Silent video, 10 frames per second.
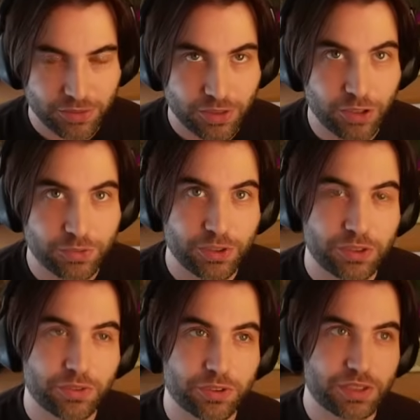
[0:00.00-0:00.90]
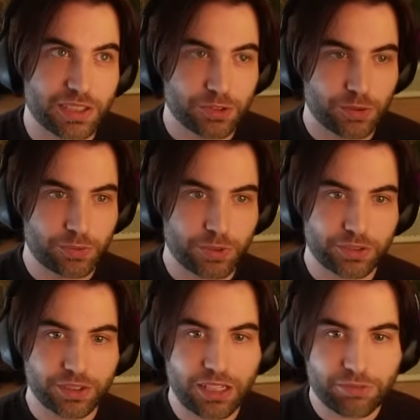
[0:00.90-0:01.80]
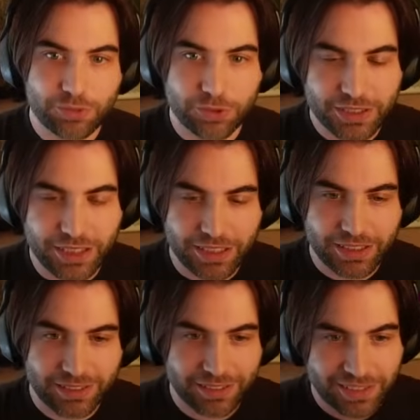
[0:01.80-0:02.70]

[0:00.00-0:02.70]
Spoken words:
Hopefully, for the next one, we're going to have 2 exciting